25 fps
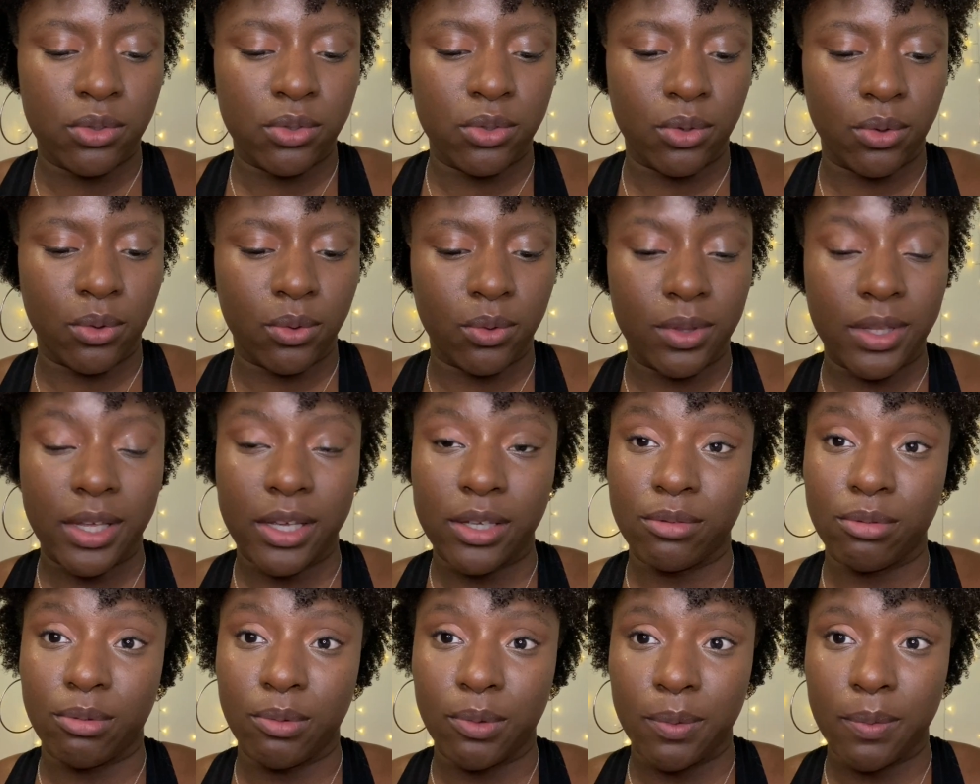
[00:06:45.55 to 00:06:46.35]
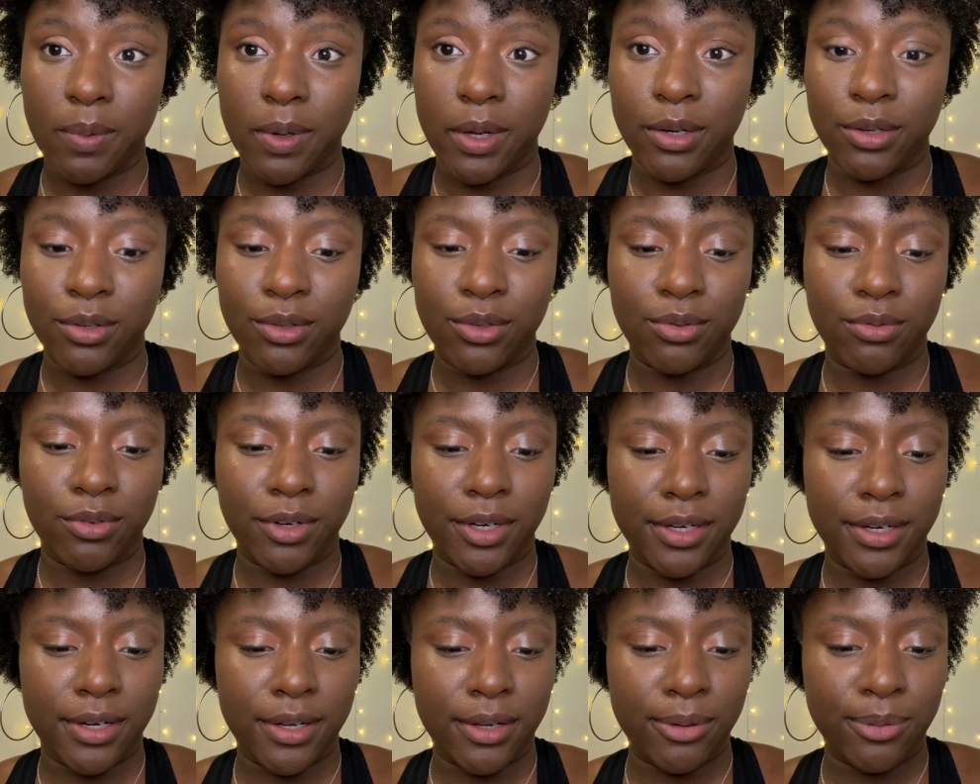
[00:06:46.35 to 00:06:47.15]
So that's what we about to do
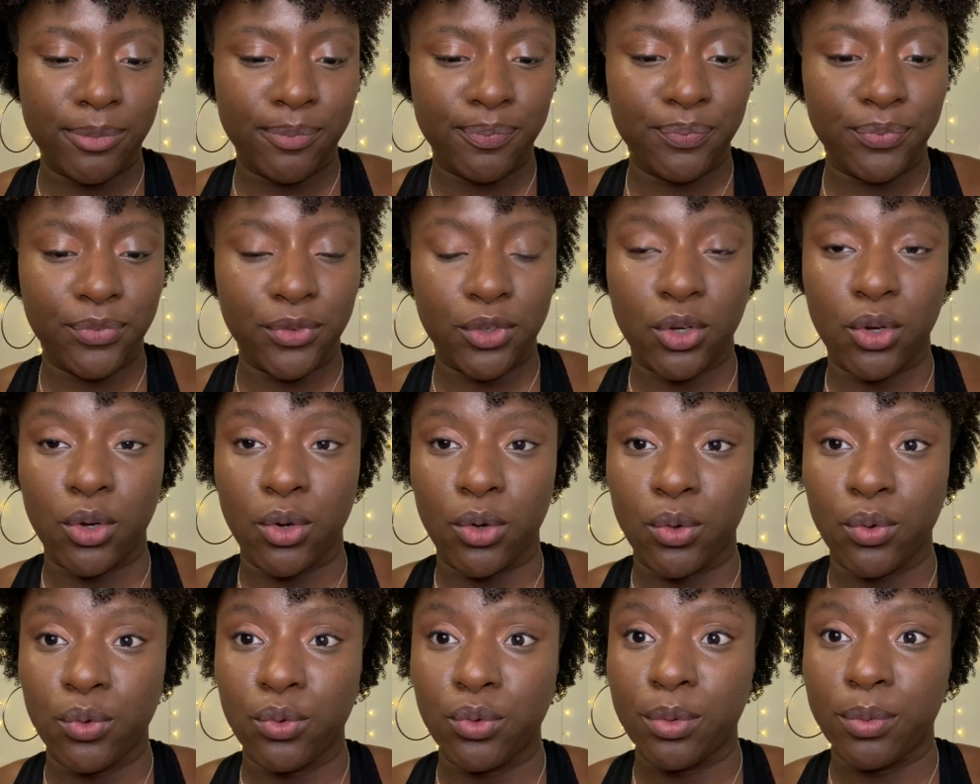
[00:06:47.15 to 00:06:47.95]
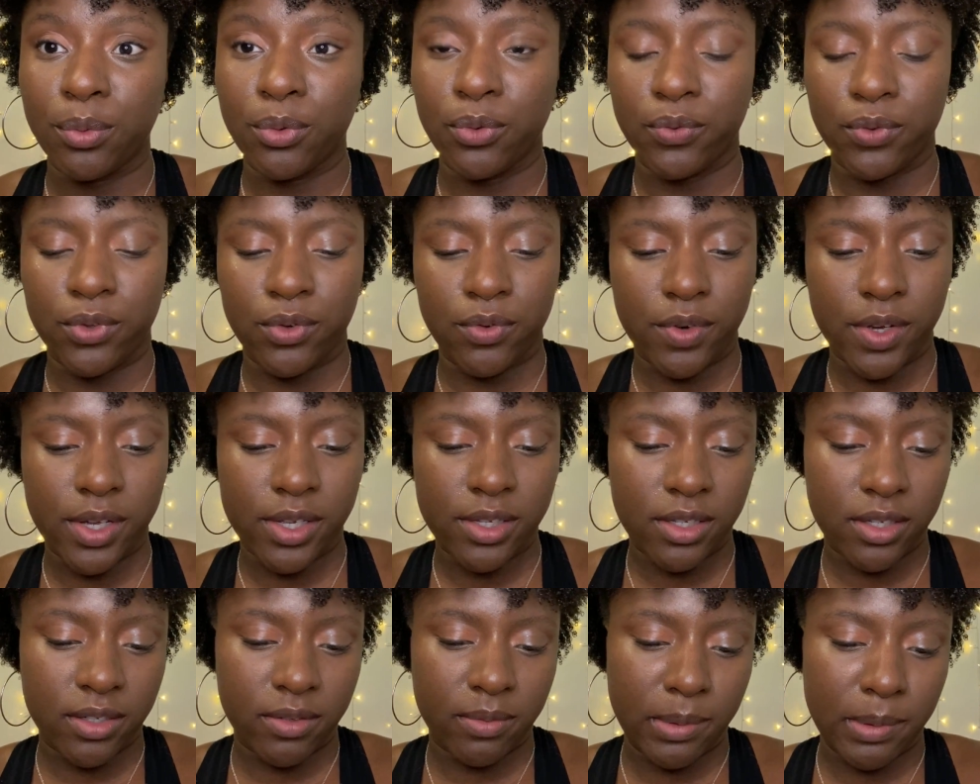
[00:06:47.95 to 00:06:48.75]
right now. Go remove the rest.